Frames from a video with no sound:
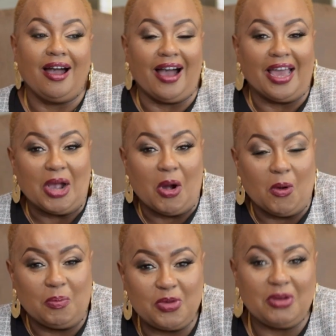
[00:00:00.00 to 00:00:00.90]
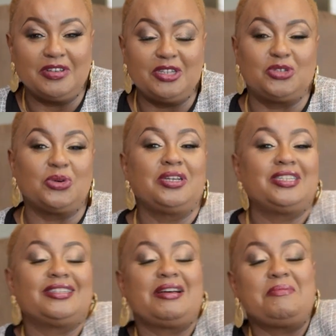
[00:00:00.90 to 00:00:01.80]
I hope you have enjoyed
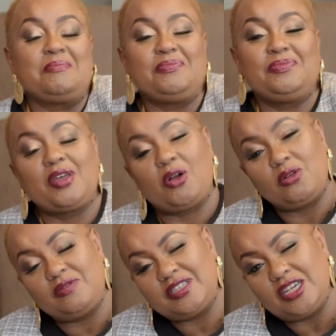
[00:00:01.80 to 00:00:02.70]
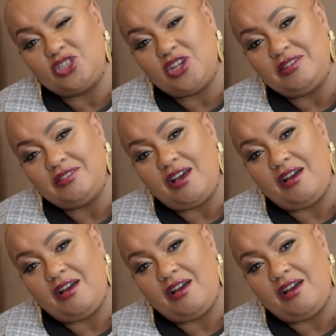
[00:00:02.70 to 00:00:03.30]
the conversation.